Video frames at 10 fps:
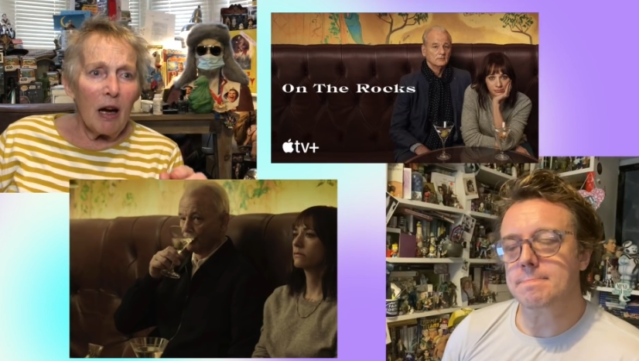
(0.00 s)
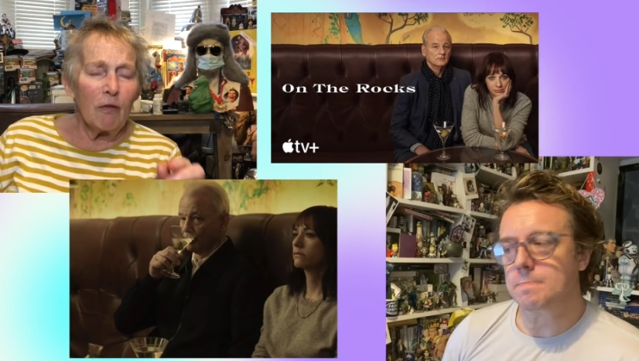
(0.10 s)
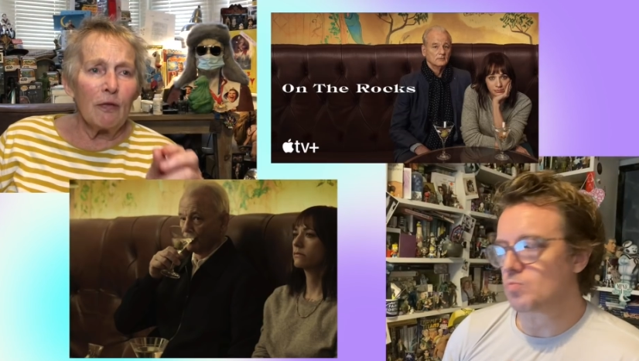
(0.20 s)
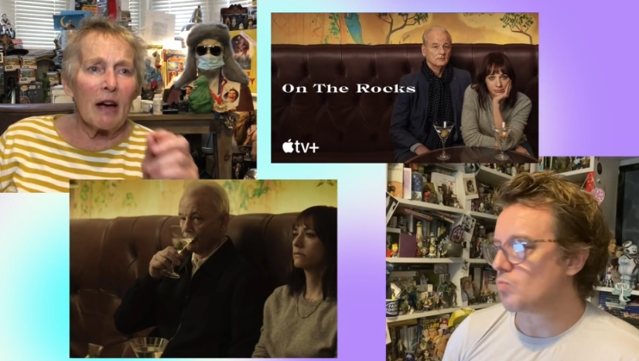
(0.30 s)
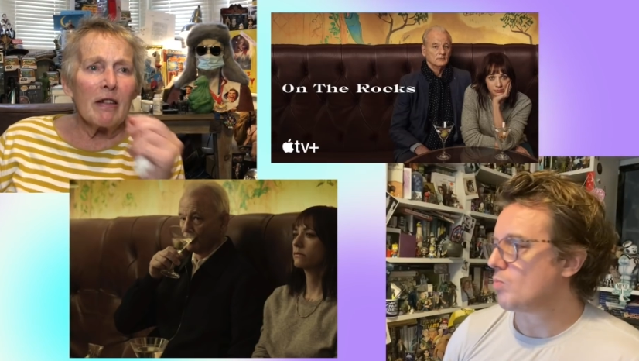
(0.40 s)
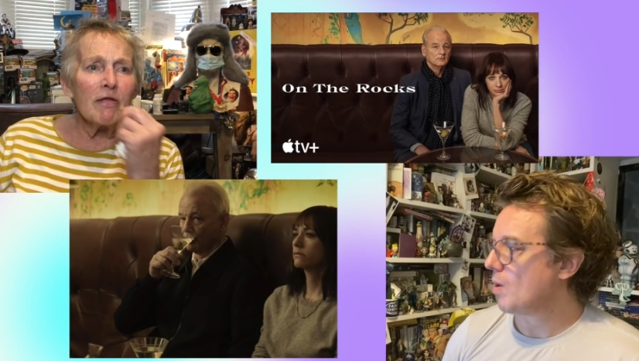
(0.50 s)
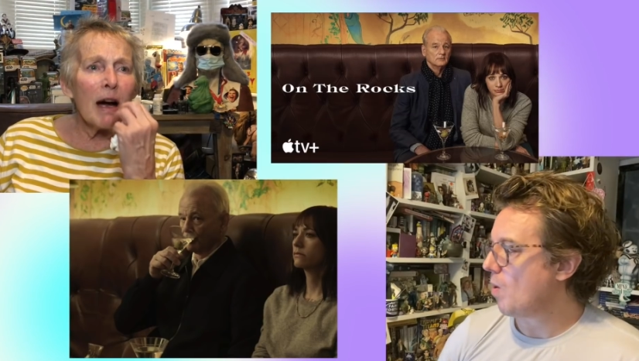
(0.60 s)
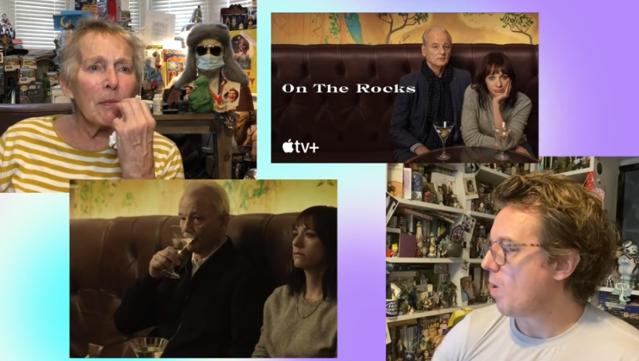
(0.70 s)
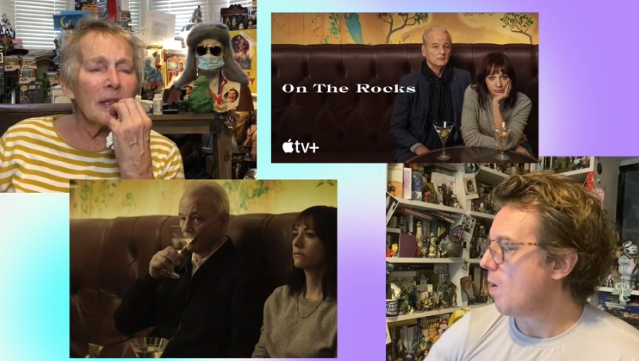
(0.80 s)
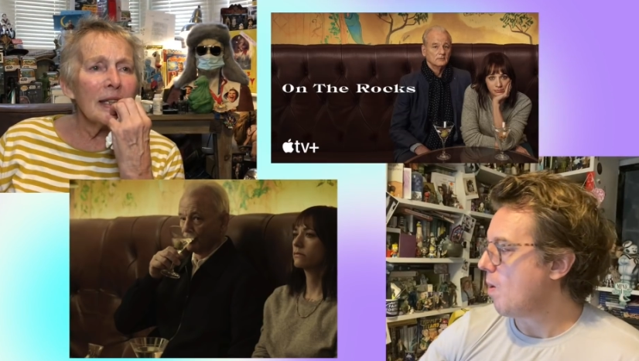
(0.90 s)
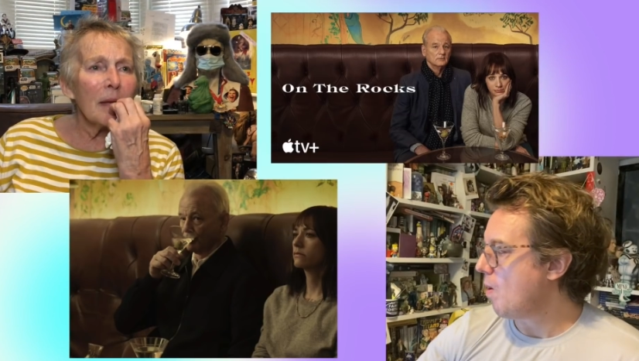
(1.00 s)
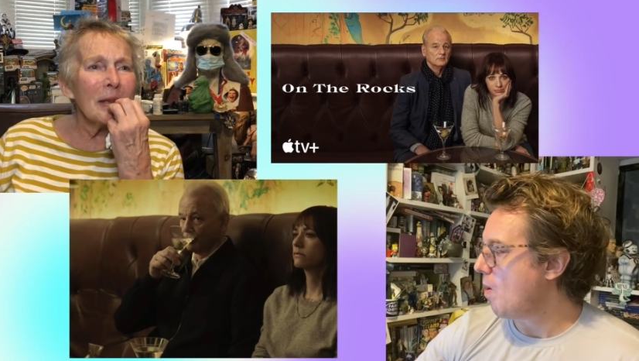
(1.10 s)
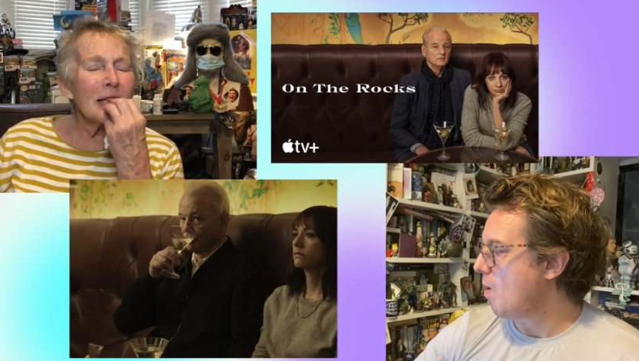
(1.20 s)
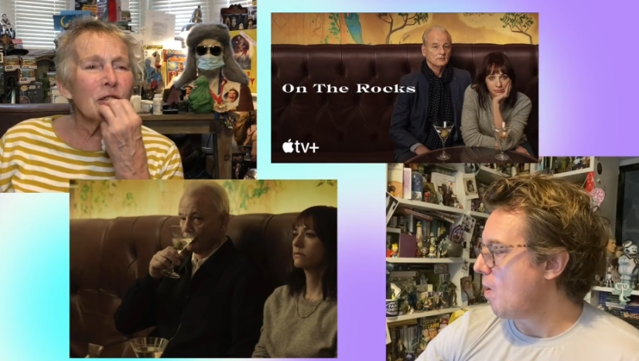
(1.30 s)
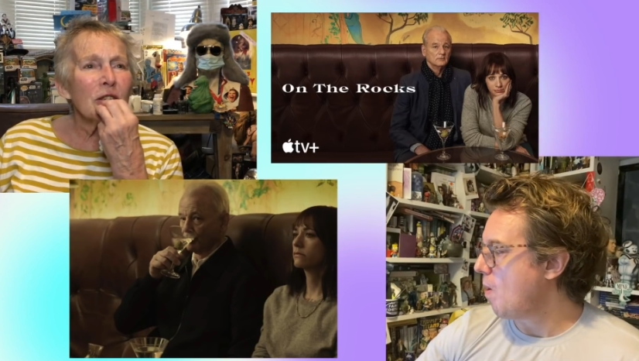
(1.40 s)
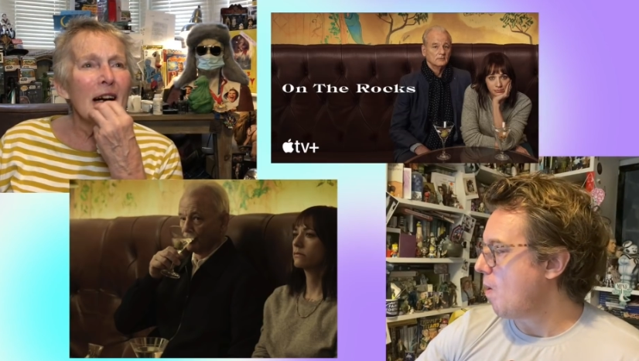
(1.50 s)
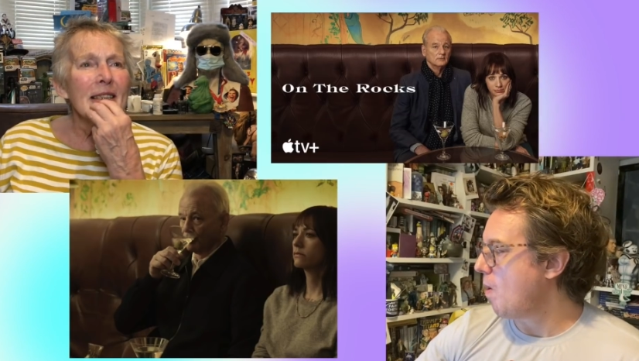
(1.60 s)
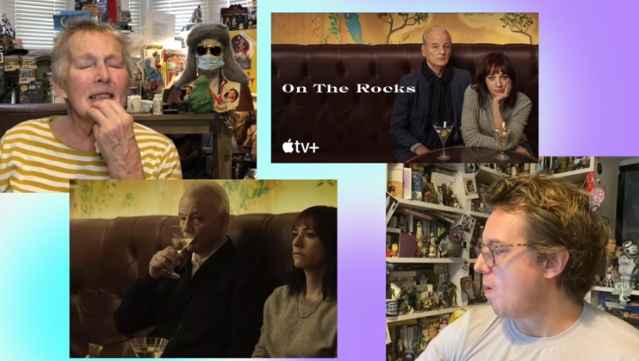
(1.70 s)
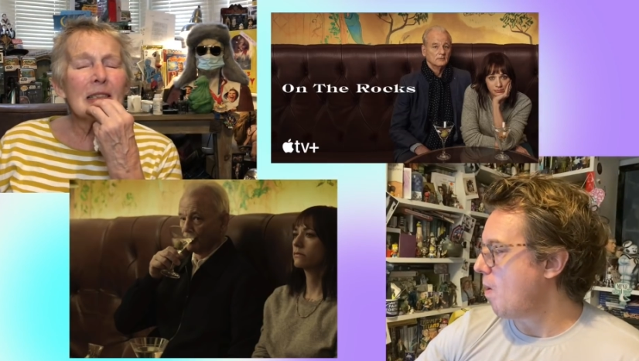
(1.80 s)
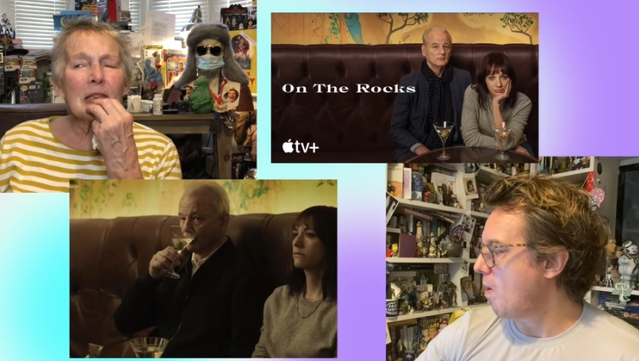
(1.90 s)
Speaker 1: And very rapidly, I mean, I
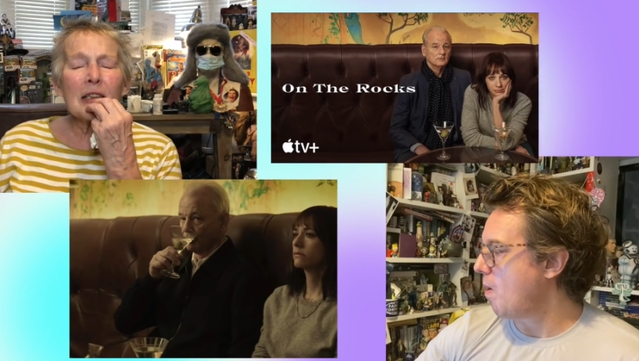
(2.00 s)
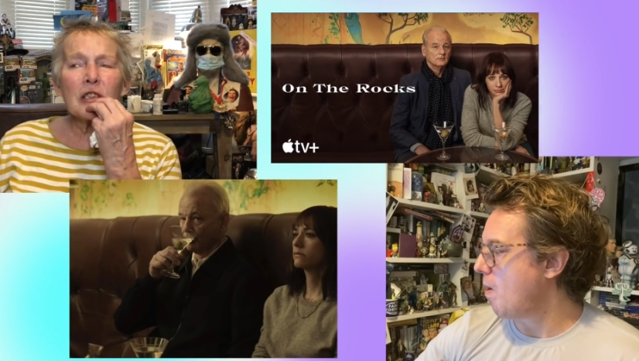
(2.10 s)
tried to, I